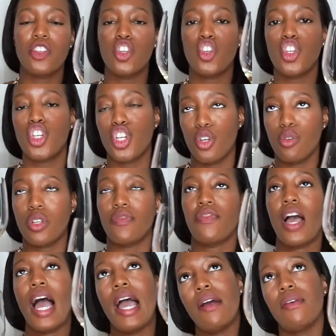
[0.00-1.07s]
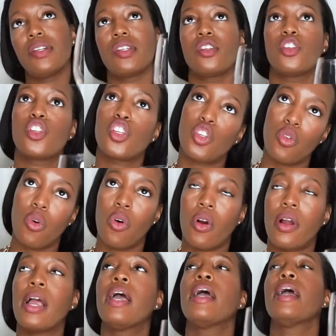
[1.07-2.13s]
to choose, if I was in the
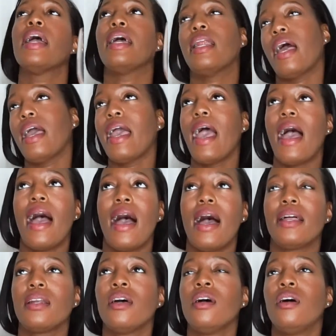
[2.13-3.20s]
store and I had,